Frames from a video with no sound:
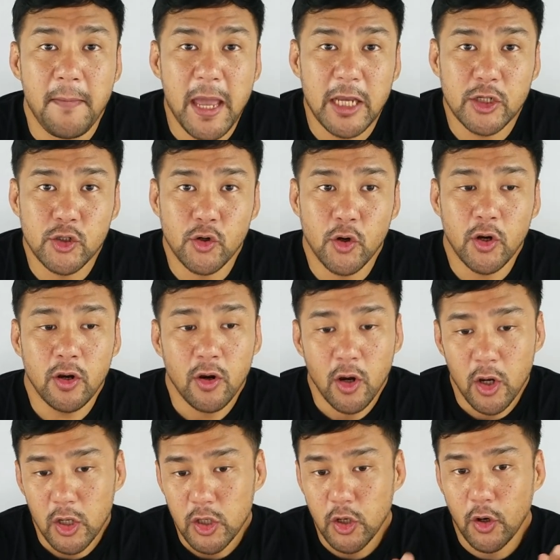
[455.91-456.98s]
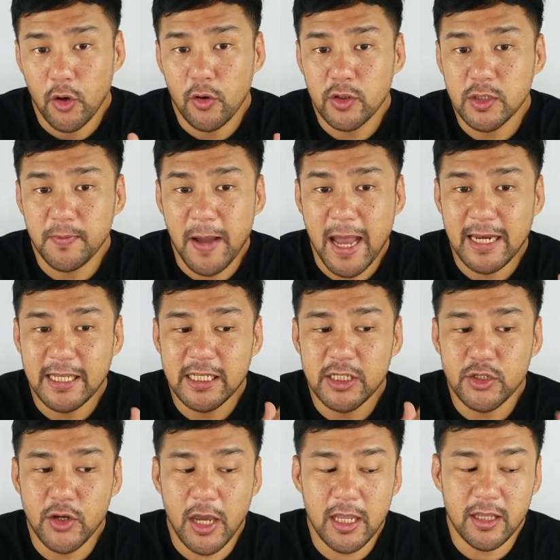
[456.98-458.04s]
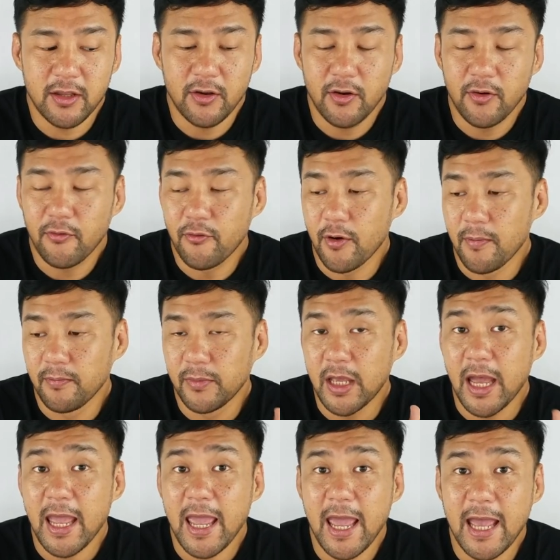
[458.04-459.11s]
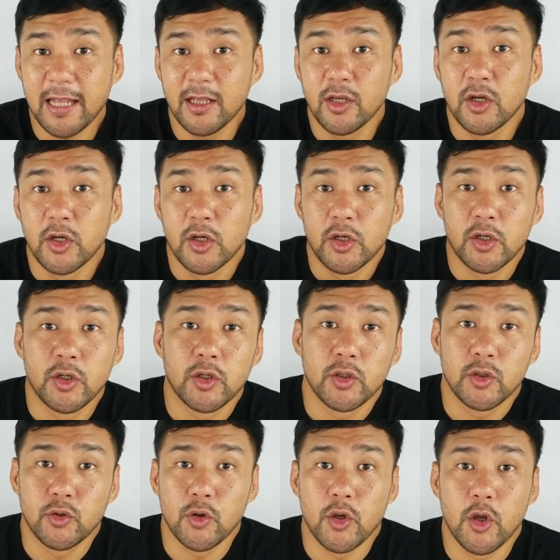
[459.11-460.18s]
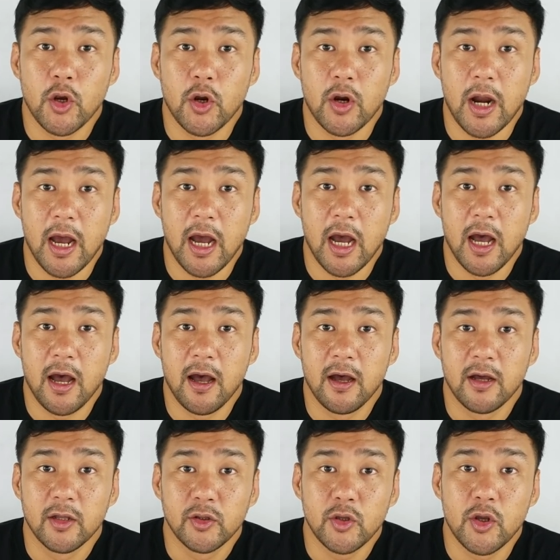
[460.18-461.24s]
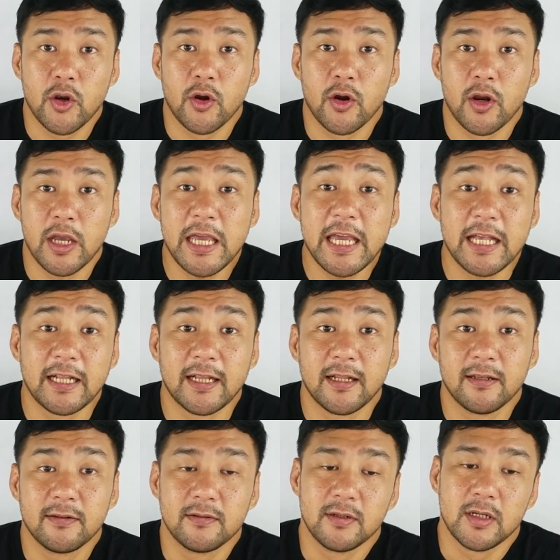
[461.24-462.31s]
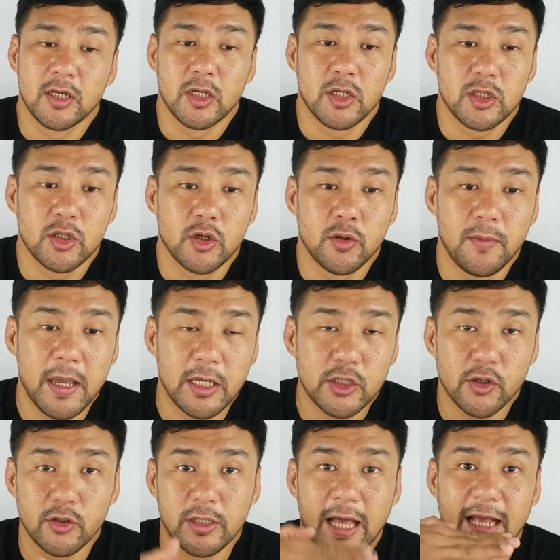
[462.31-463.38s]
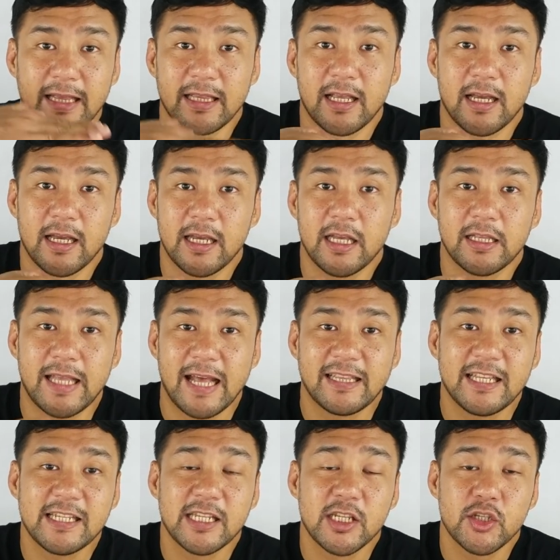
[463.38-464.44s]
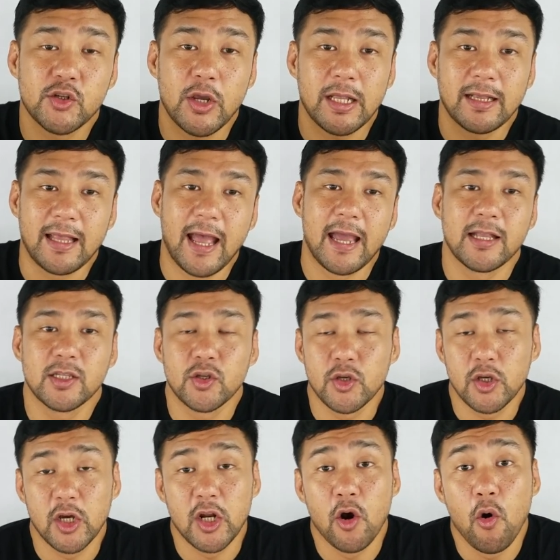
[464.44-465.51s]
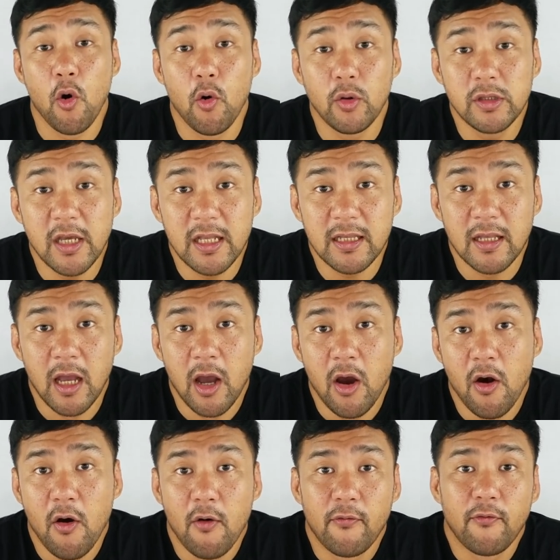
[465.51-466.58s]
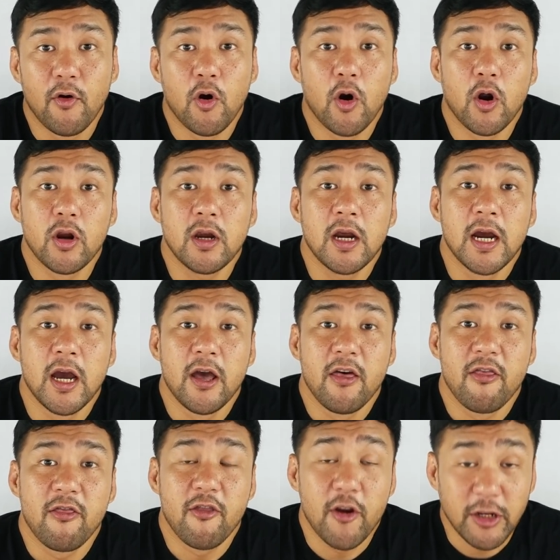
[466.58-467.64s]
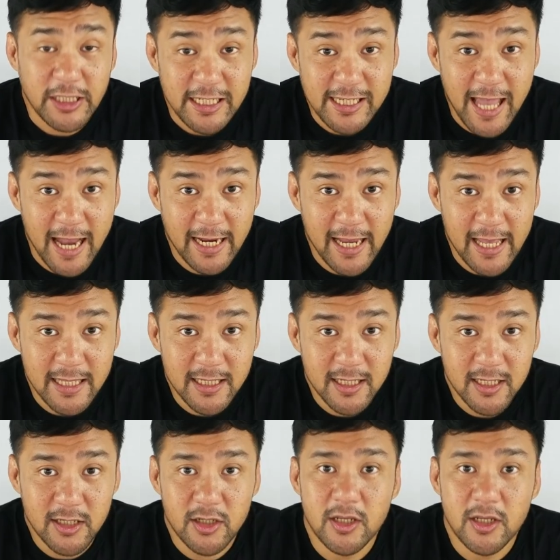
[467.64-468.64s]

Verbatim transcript: Make sure your spine is straight from the head to your uh, to your heel. So make sure that uh, that is a straight line. So you're gonna hold it for thirty seconds.